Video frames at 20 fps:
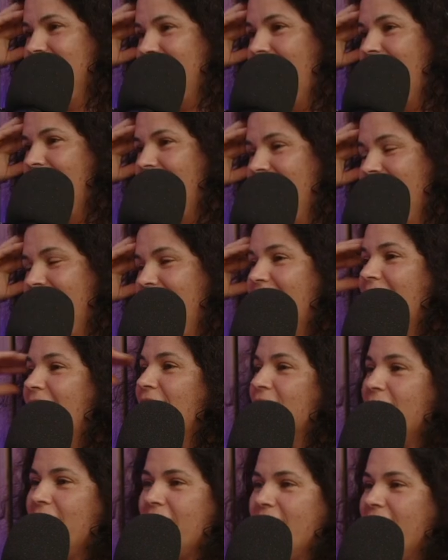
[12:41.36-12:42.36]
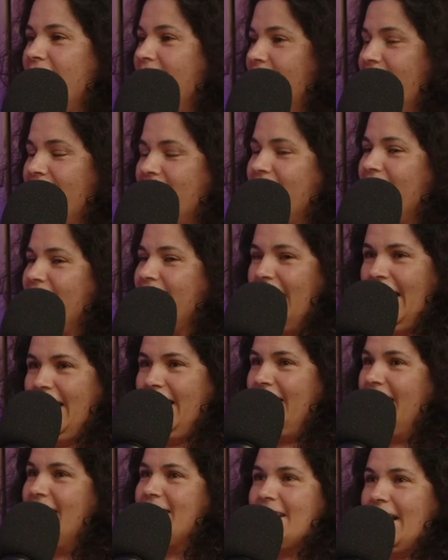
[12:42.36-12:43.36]
Yeah. And
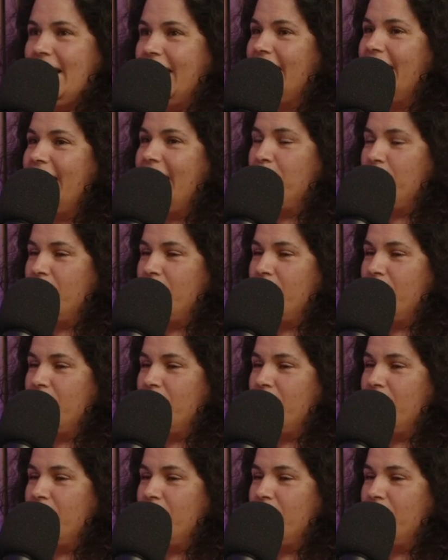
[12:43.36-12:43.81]
exactly.